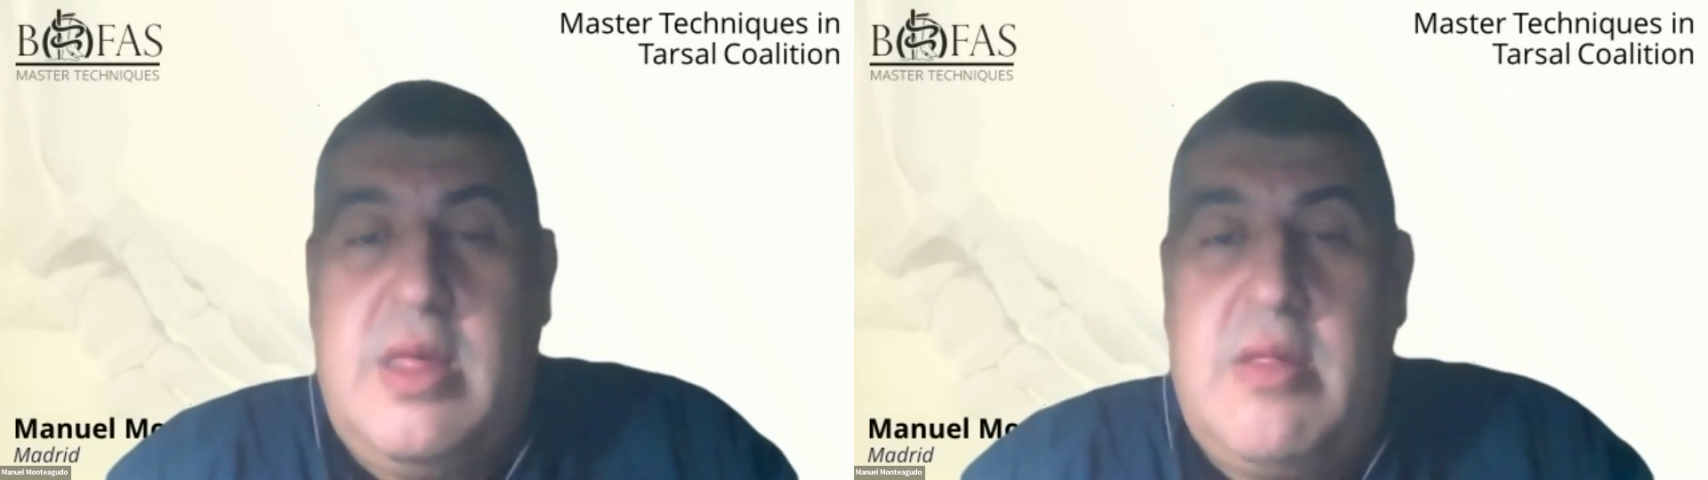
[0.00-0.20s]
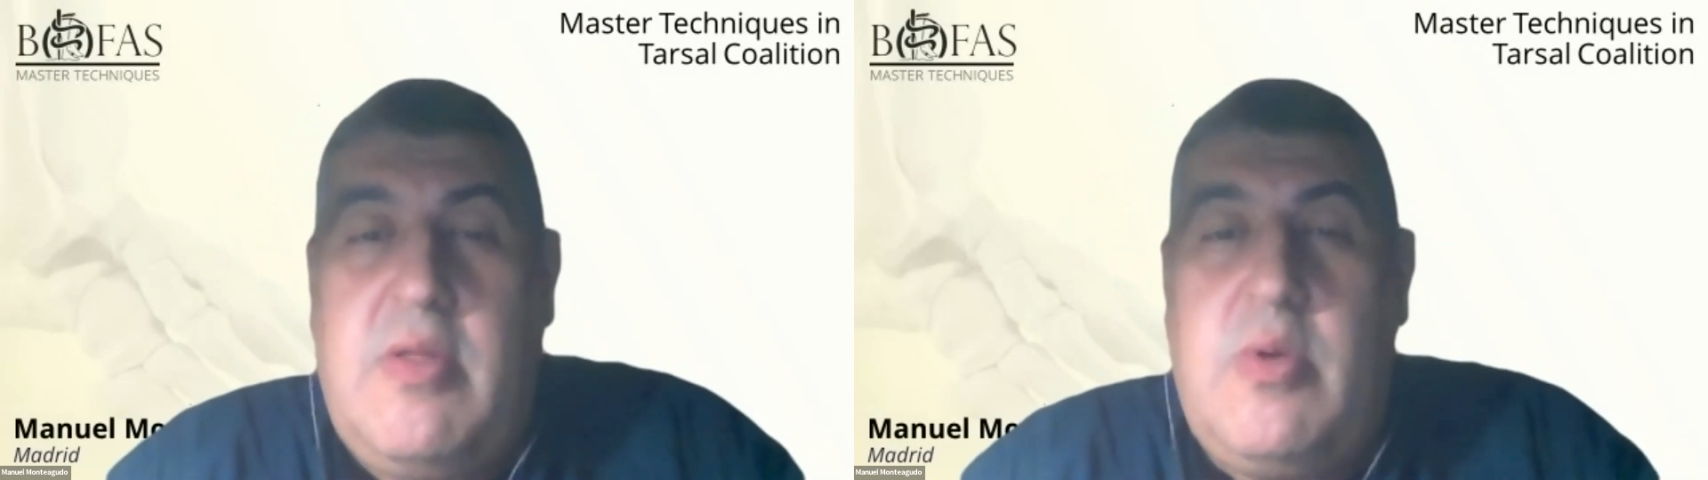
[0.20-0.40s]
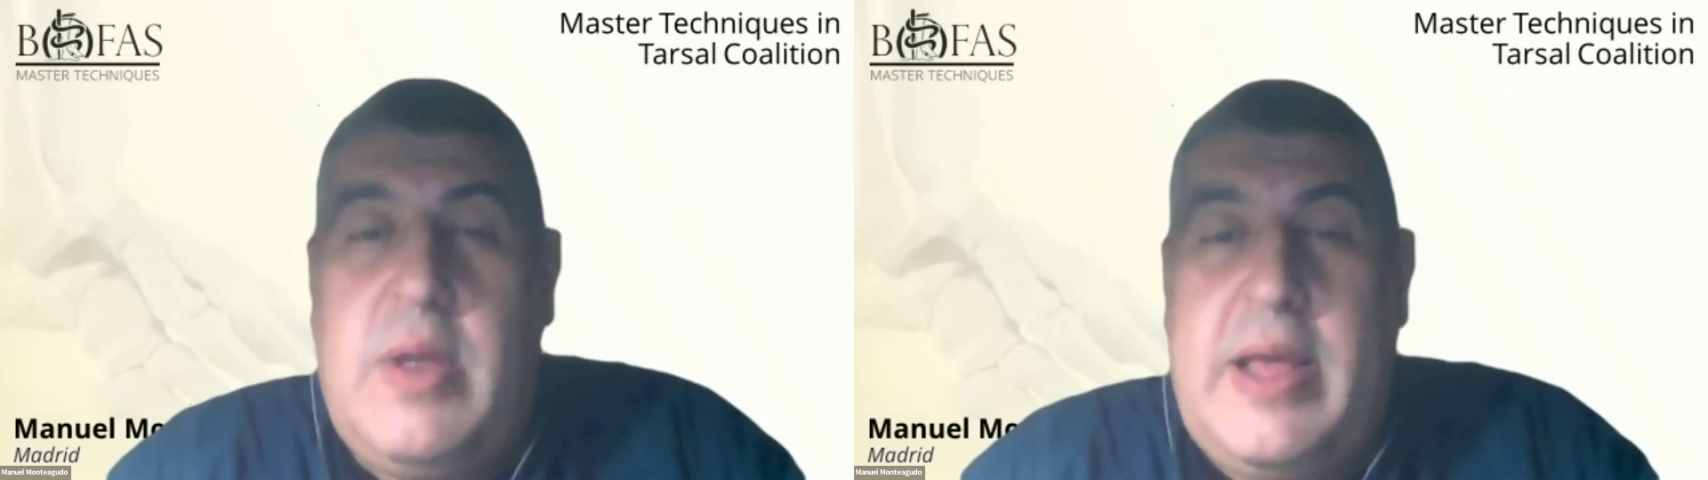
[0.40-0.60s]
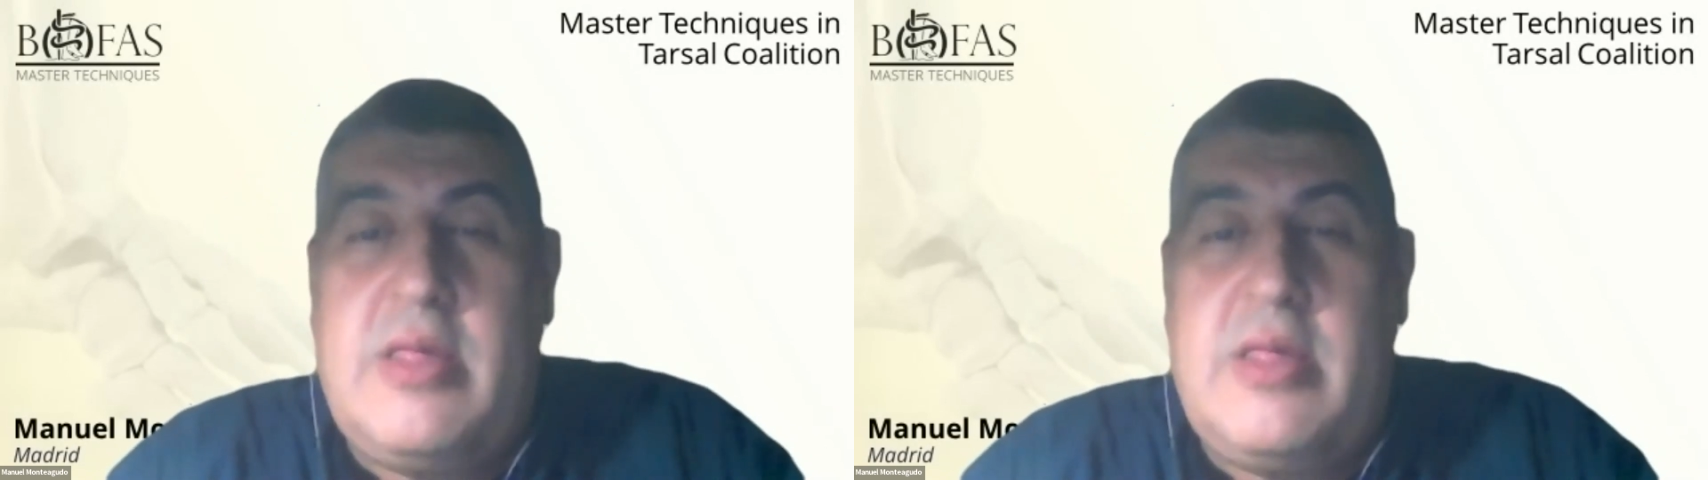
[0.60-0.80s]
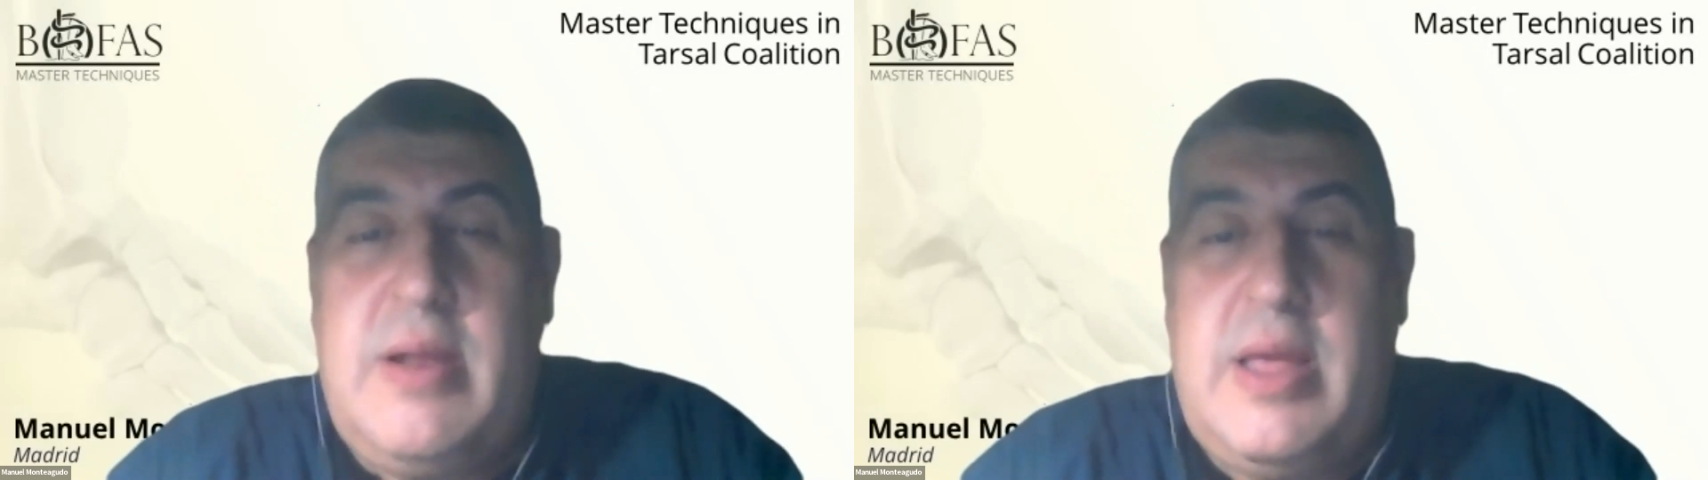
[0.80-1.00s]
if you do an
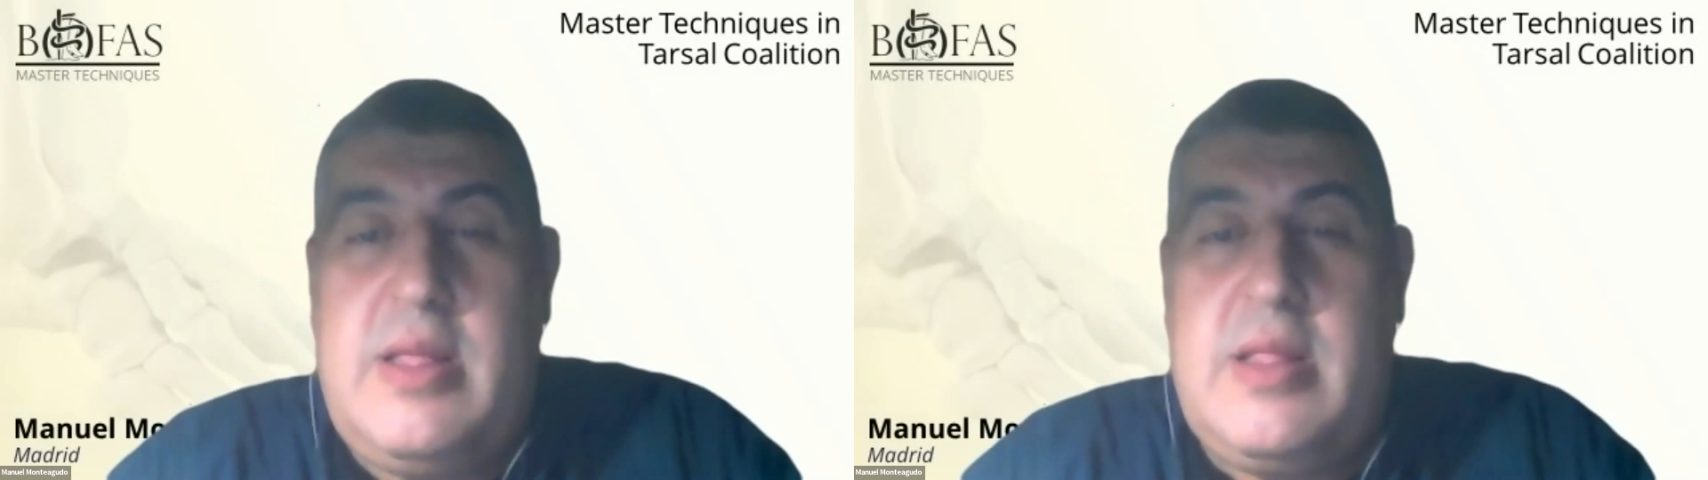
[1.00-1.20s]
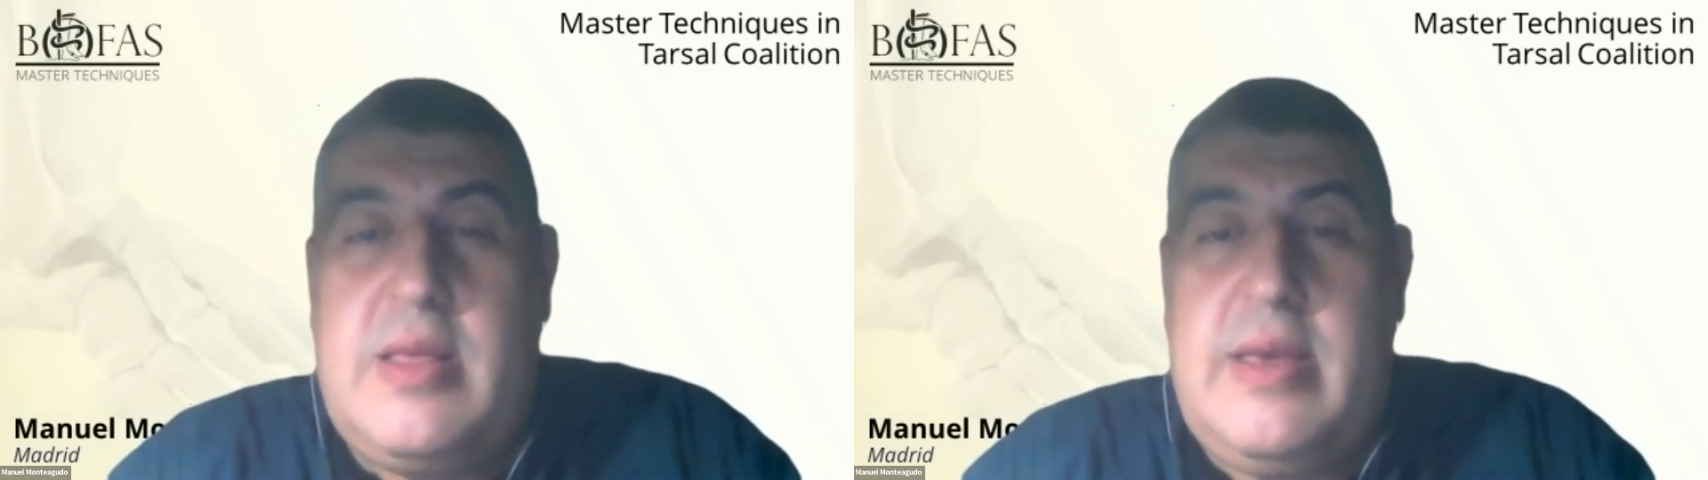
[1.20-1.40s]
isolated